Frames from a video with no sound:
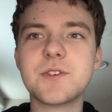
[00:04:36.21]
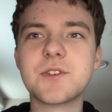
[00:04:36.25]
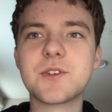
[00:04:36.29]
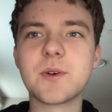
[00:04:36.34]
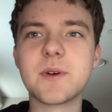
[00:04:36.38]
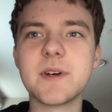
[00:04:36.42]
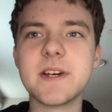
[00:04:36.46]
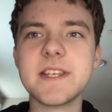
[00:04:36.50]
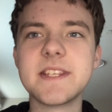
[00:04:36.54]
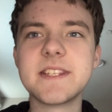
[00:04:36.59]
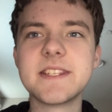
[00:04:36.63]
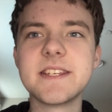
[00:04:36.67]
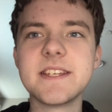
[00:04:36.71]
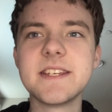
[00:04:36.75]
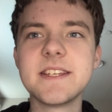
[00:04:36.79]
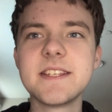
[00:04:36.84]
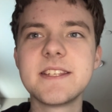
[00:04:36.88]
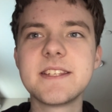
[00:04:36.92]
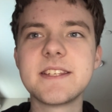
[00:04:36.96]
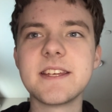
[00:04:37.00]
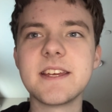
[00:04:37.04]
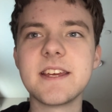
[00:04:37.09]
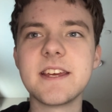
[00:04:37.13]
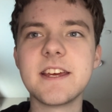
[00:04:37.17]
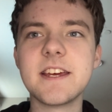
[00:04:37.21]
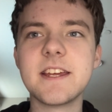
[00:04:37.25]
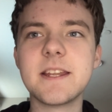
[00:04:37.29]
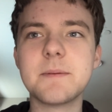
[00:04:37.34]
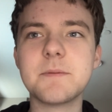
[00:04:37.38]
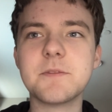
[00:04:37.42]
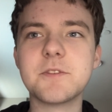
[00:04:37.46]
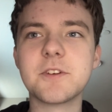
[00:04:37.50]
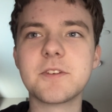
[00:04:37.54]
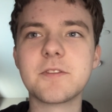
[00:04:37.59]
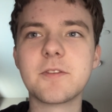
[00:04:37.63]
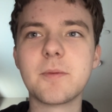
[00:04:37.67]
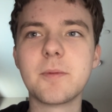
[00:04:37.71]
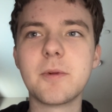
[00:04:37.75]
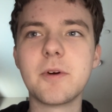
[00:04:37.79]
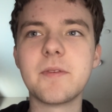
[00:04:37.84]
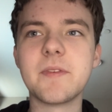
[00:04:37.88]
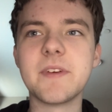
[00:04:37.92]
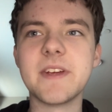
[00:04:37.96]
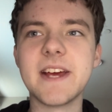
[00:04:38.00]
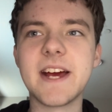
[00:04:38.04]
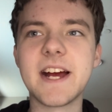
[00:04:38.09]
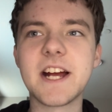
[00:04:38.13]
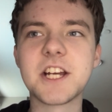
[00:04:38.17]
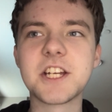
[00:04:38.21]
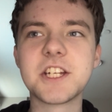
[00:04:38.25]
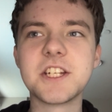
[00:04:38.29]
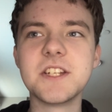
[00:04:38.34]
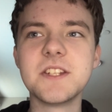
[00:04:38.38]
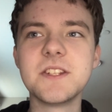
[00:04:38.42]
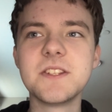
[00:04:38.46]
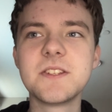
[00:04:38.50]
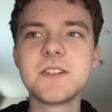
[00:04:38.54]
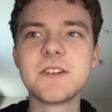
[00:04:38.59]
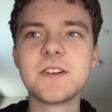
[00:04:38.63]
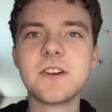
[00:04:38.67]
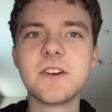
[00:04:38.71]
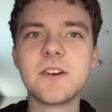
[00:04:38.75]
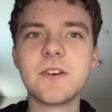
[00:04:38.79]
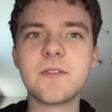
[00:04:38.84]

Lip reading: choices and observable reactions